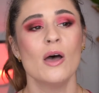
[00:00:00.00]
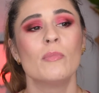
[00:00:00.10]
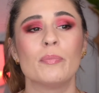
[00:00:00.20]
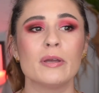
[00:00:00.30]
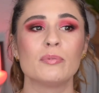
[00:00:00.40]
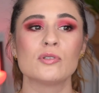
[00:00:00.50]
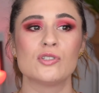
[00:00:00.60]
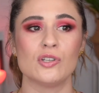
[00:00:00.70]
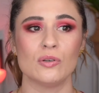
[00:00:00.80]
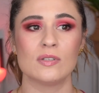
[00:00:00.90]
But people
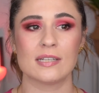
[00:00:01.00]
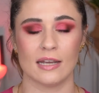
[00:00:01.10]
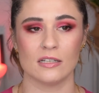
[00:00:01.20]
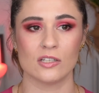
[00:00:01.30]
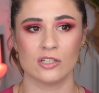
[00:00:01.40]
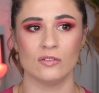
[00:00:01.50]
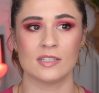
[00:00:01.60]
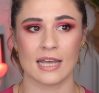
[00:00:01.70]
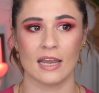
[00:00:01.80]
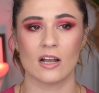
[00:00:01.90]
do tend to
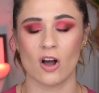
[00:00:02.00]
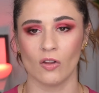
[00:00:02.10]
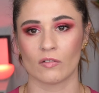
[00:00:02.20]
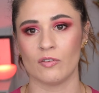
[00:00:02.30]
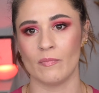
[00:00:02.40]
take colorful